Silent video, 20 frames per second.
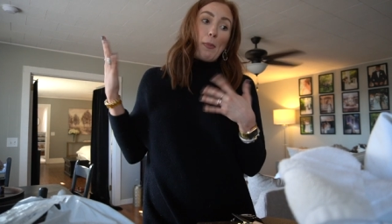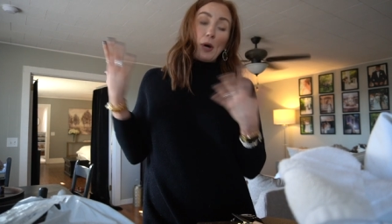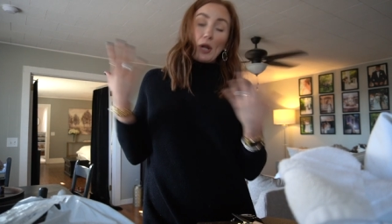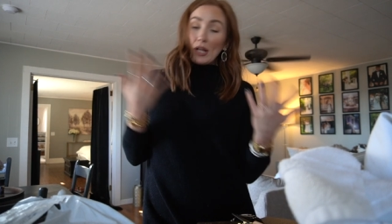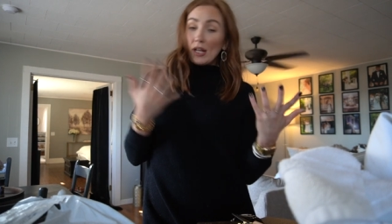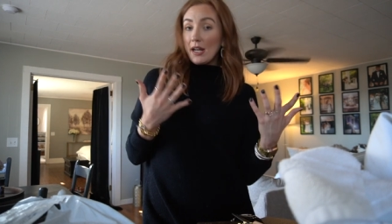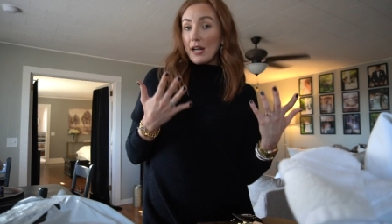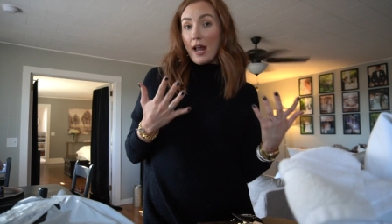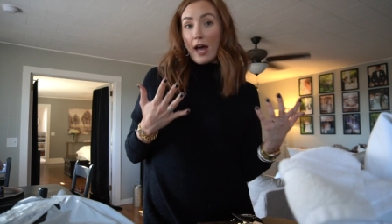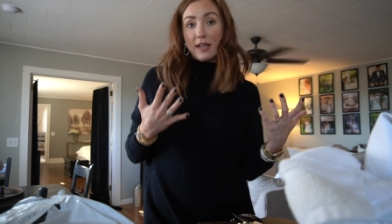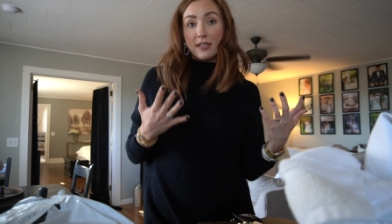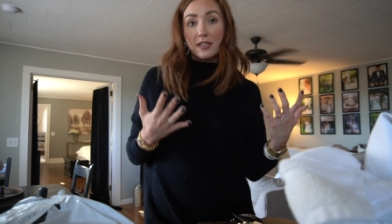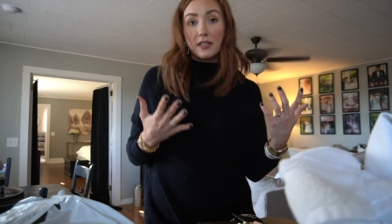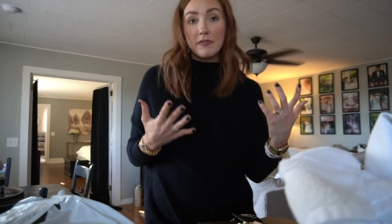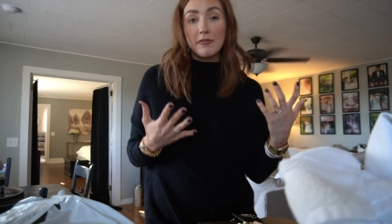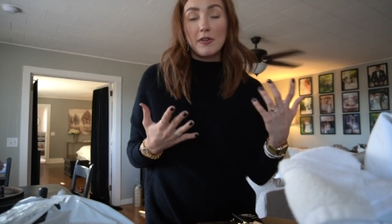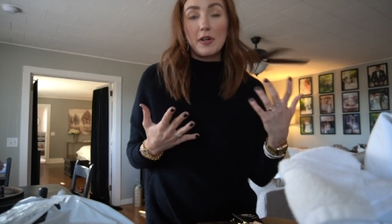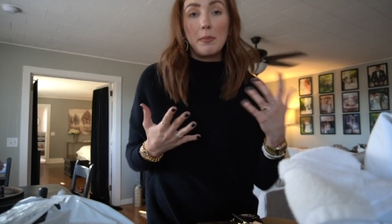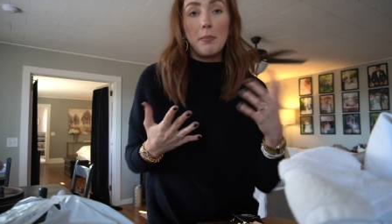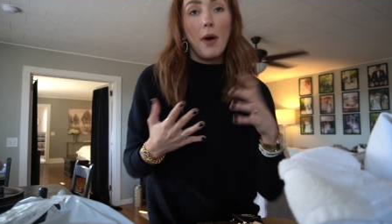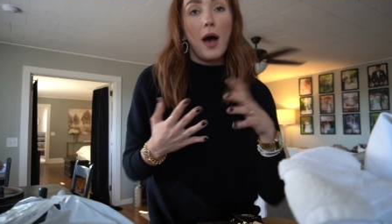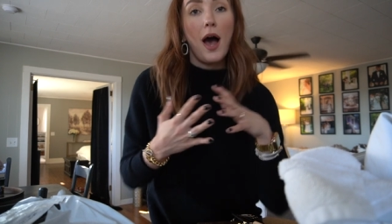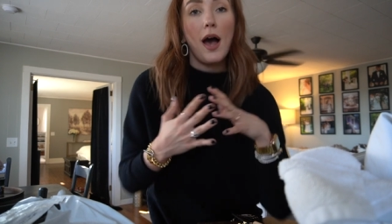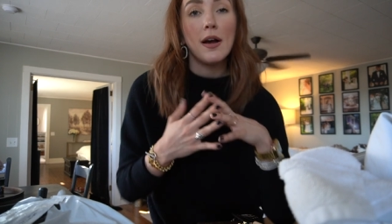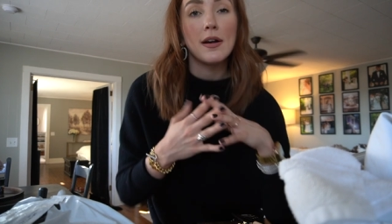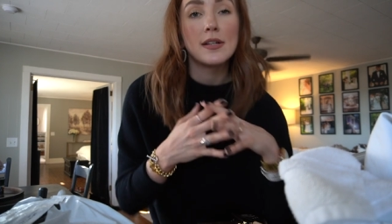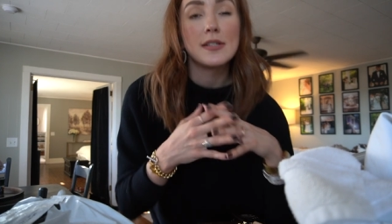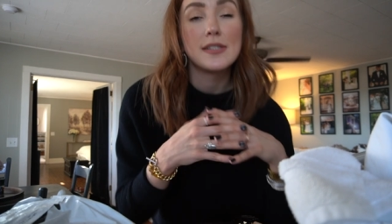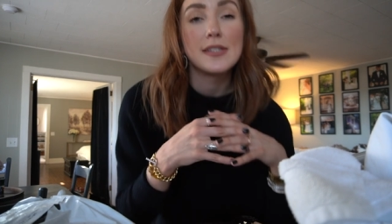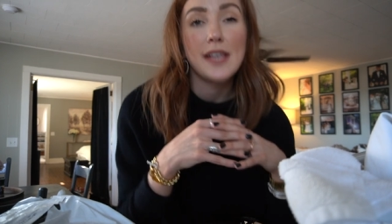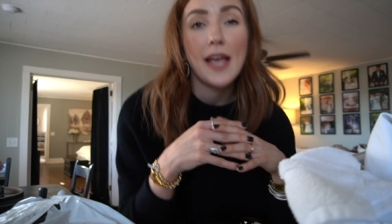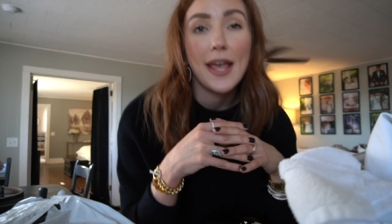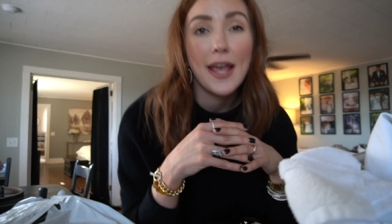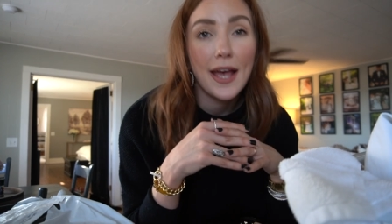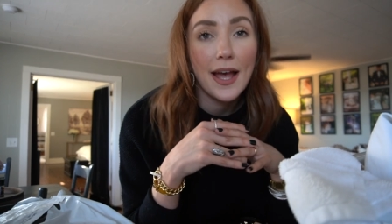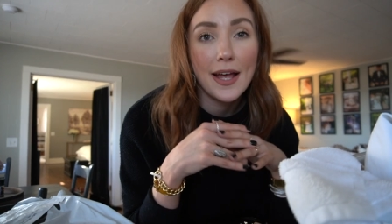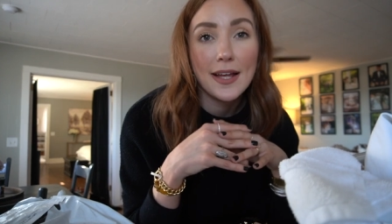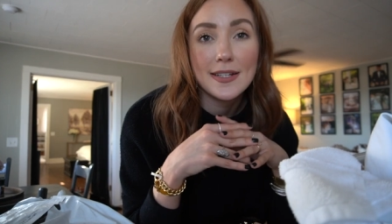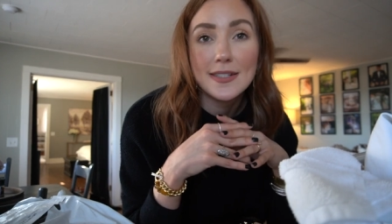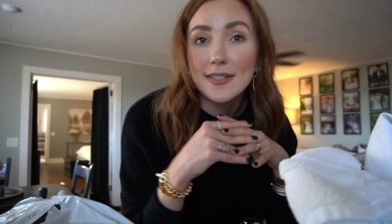put it in an acid-free box,
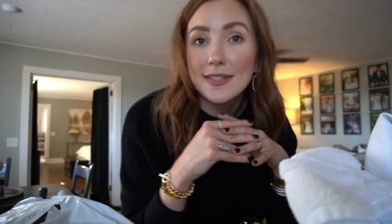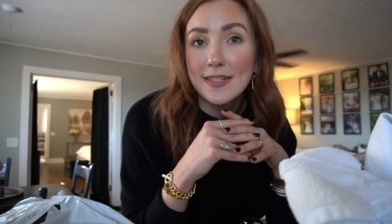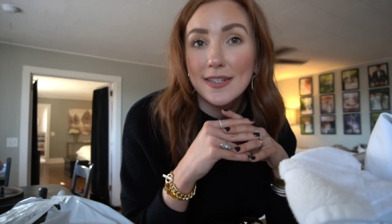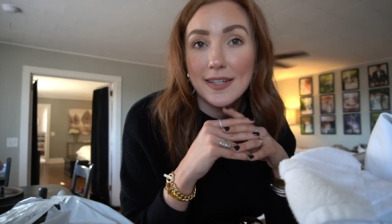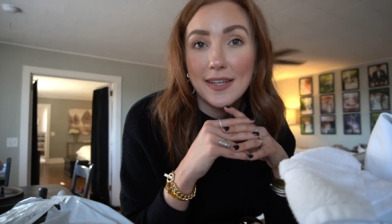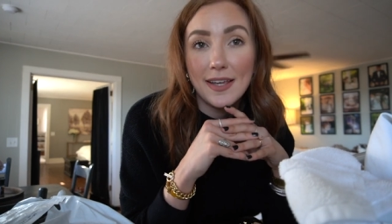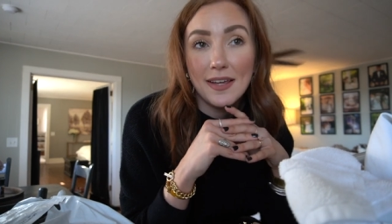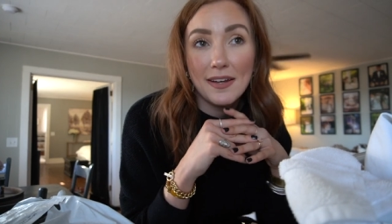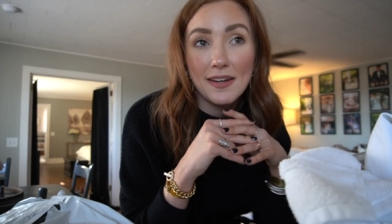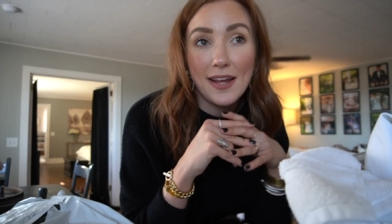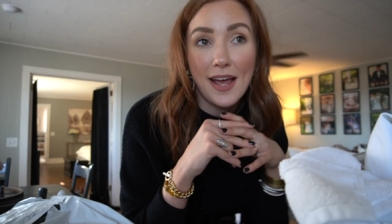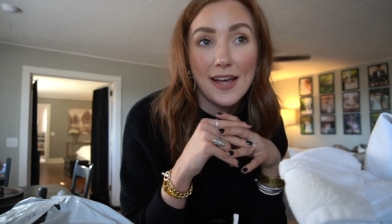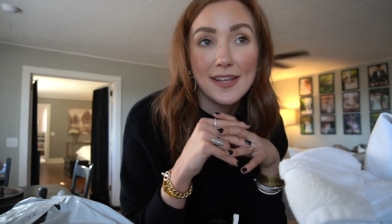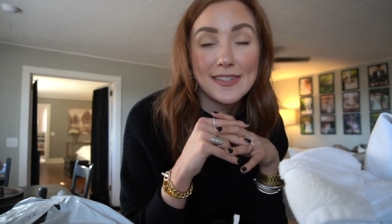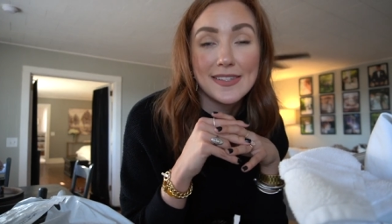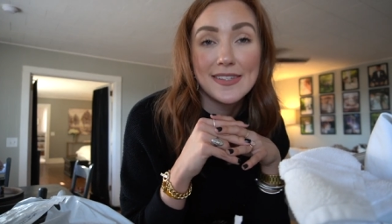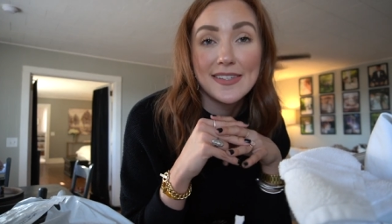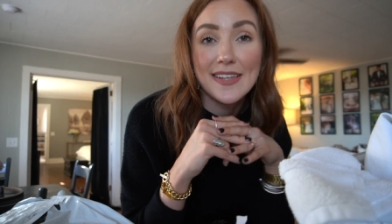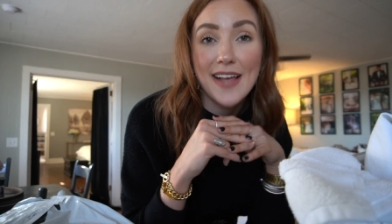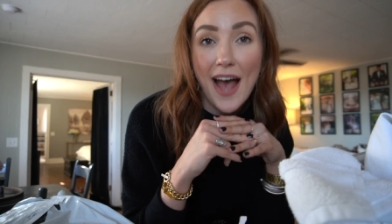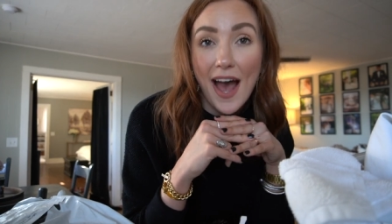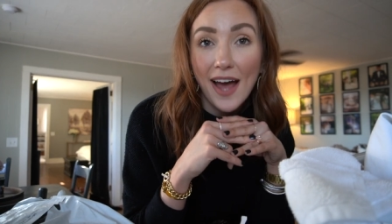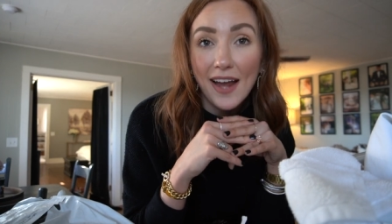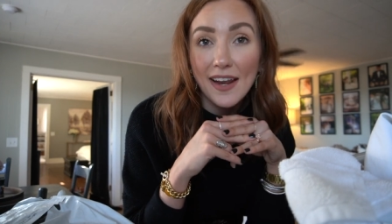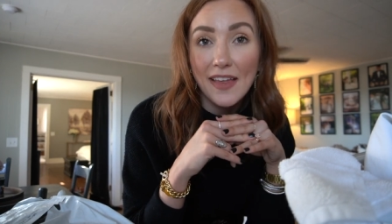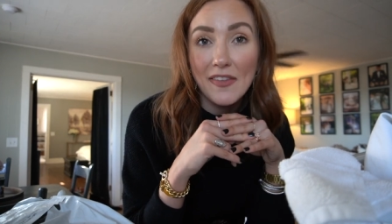and it has sat,